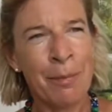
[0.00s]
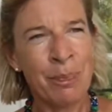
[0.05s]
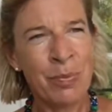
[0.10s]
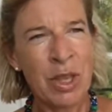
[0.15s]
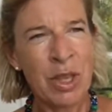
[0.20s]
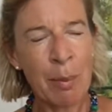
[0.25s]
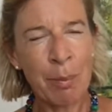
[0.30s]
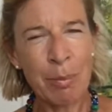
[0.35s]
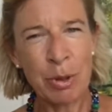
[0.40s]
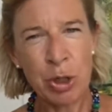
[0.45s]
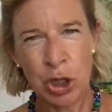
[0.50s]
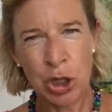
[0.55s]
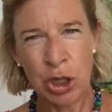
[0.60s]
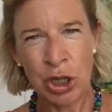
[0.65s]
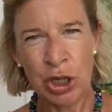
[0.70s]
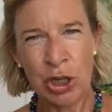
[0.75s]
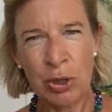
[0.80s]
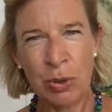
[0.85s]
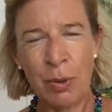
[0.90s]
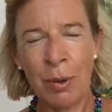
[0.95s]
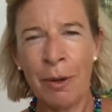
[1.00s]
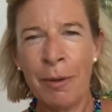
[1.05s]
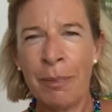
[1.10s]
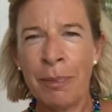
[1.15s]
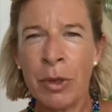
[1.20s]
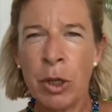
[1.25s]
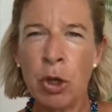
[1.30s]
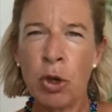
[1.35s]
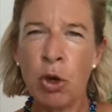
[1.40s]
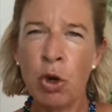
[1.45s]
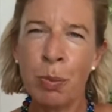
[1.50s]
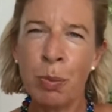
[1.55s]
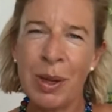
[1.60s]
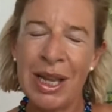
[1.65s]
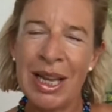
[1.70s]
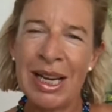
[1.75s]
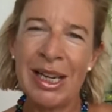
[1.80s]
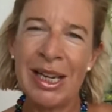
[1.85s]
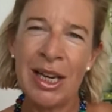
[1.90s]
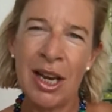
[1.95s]
Number two, you're
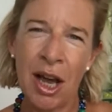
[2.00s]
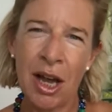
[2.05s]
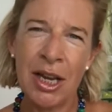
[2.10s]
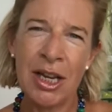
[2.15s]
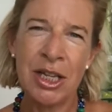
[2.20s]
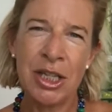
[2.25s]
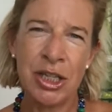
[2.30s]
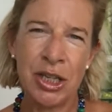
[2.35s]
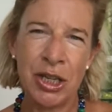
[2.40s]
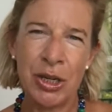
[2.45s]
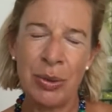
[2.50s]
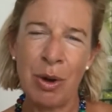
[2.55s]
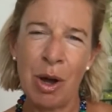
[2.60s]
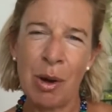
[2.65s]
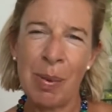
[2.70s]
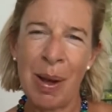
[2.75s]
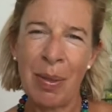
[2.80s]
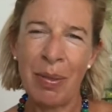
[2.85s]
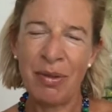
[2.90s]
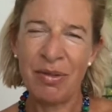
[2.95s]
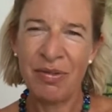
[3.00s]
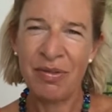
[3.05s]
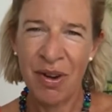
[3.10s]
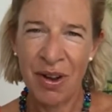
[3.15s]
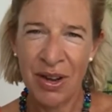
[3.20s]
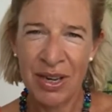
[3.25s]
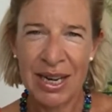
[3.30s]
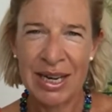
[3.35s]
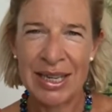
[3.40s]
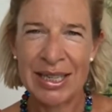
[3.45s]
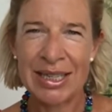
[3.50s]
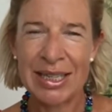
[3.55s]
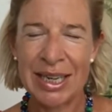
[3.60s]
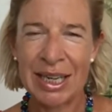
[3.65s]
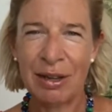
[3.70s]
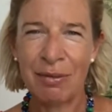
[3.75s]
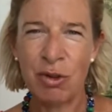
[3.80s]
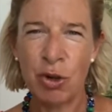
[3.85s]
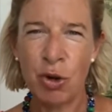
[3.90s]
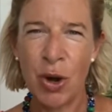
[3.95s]
being lied to about the
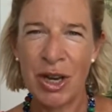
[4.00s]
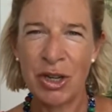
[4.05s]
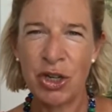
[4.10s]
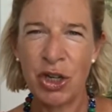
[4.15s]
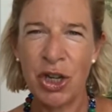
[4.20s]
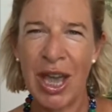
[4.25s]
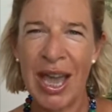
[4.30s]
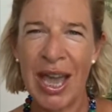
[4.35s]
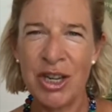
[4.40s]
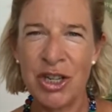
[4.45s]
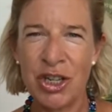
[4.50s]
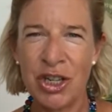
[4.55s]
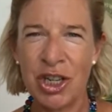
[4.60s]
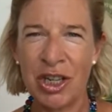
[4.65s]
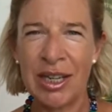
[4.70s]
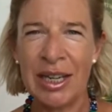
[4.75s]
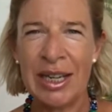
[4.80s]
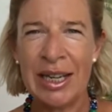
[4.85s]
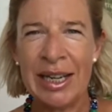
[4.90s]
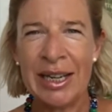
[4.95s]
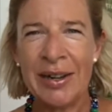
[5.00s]
financing of your education.